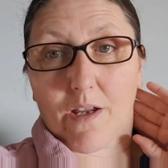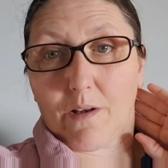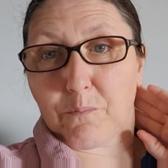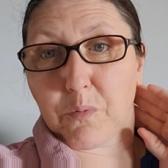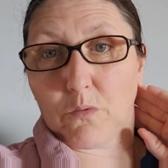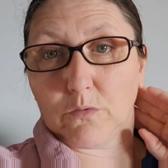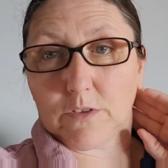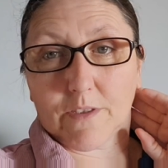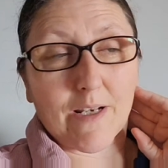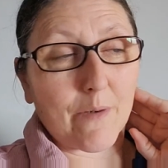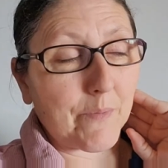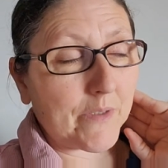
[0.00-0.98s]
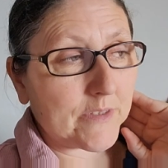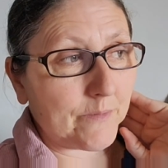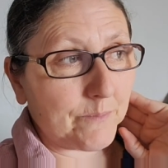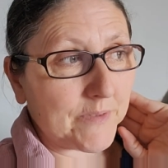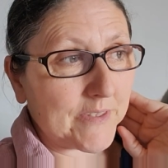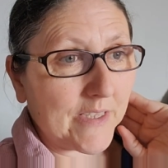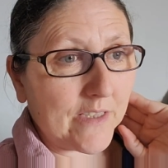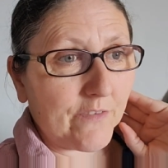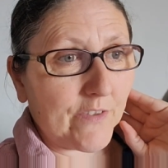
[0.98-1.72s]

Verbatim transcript: I pulled her out because I'm sick of